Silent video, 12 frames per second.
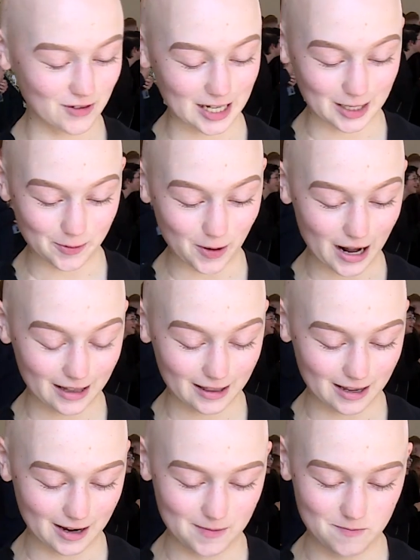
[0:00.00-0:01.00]
really well.
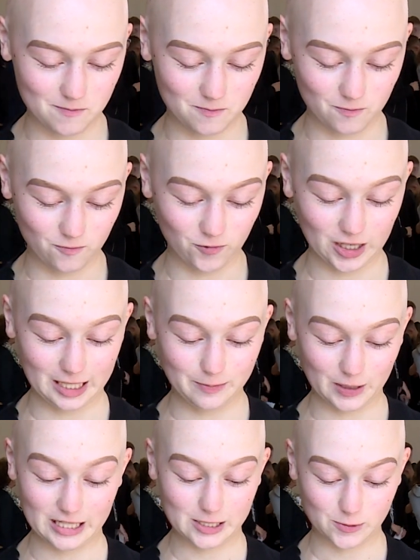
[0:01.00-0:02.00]
I'm really
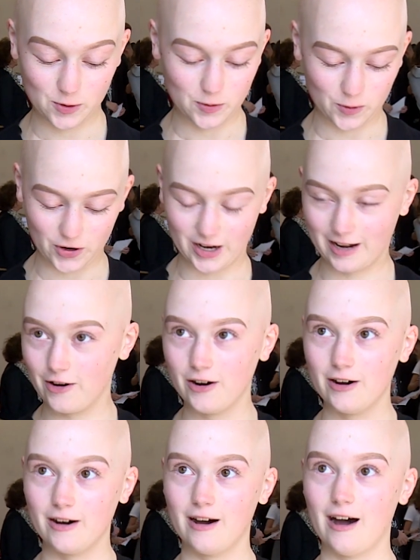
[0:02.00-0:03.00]
pleased with what I
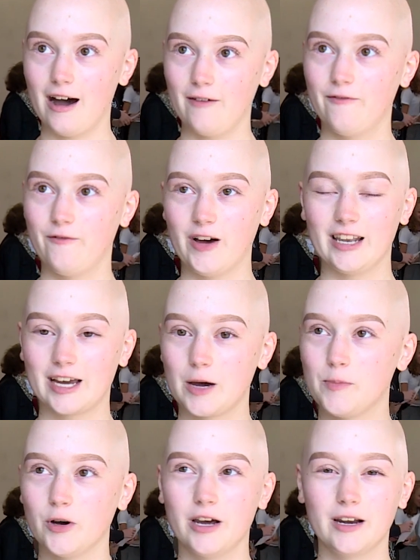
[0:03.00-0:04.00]
got. I felt like
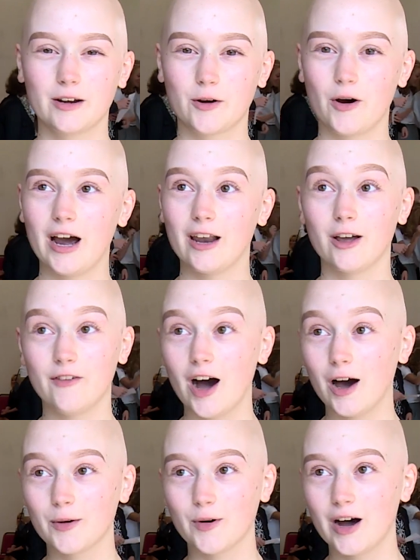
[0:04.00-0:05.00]
I put in quite a lot of
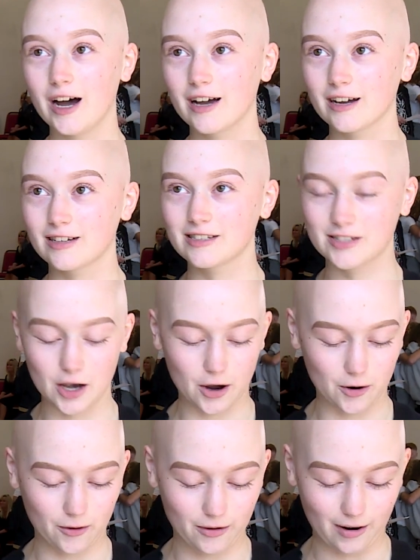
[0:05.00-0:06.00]
hard work, so
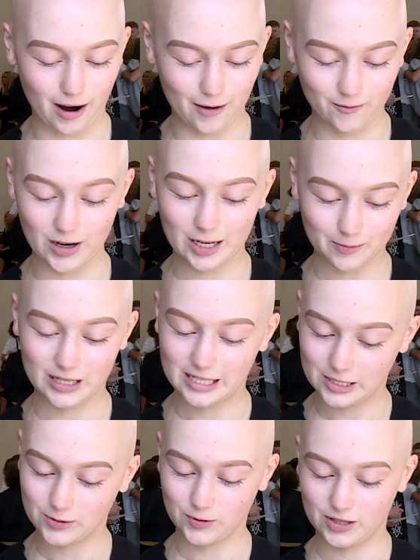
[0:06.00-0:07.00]
I'm really
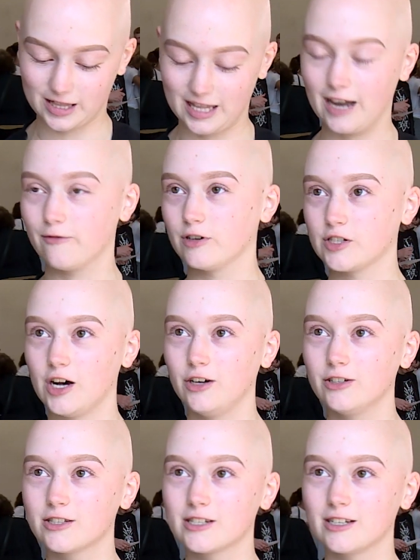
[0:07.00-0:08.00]
pleased with the end
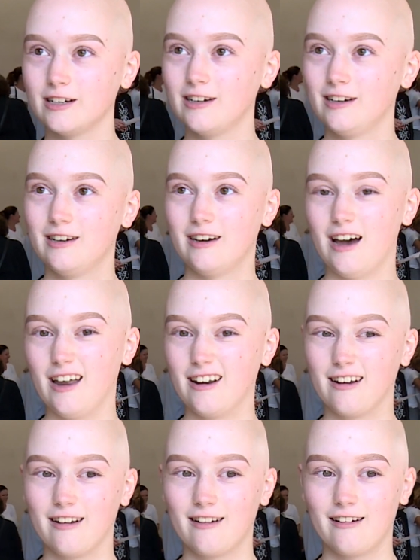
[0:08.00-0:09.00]
results. And
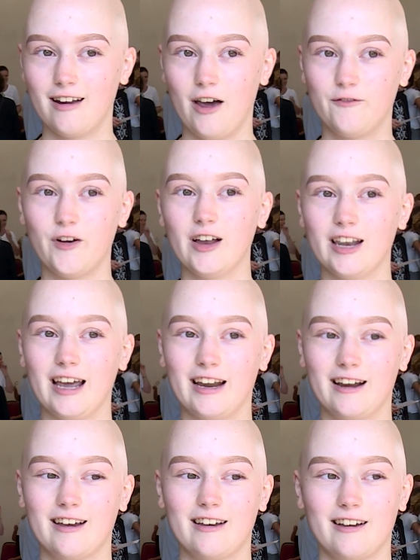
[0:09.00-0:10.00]
I felt
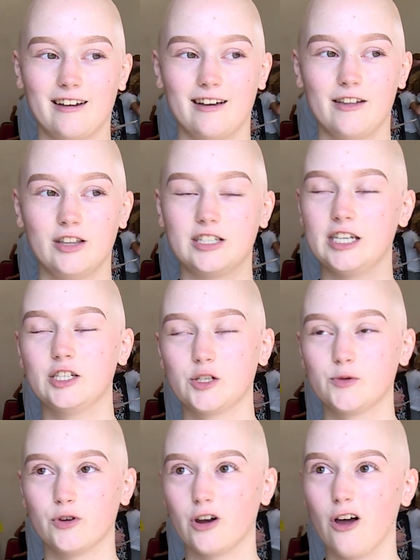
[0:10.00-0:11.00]
like the
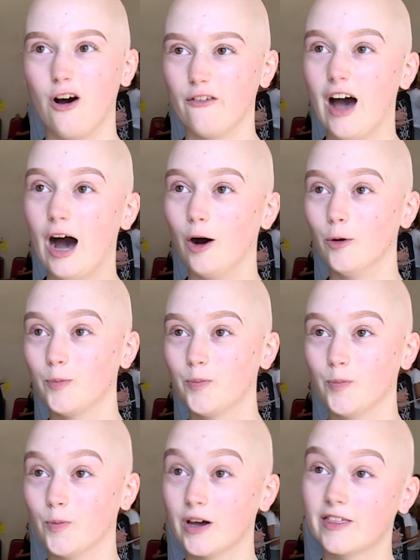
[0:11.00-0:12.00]
teachers were a lot of help
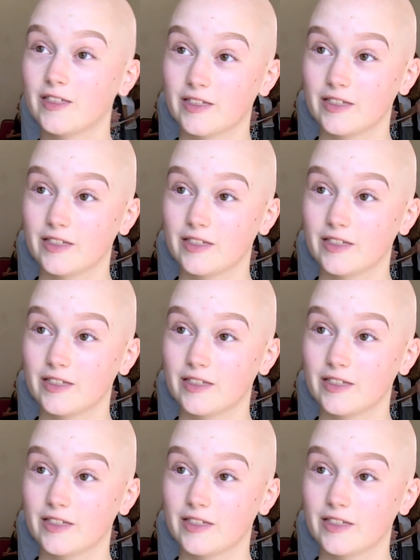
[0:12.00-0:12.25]
with